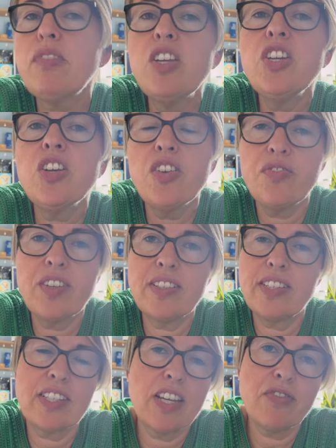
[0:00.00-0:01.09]
you know, this
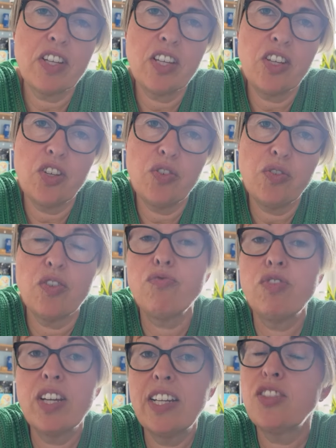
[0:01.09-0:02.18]
is giving you a
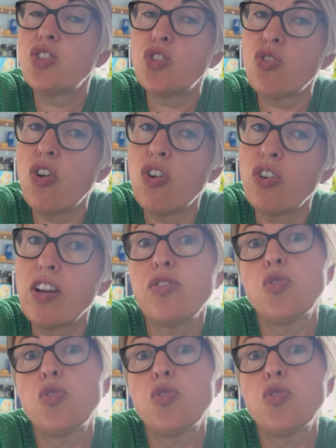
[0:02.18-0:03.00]
really strong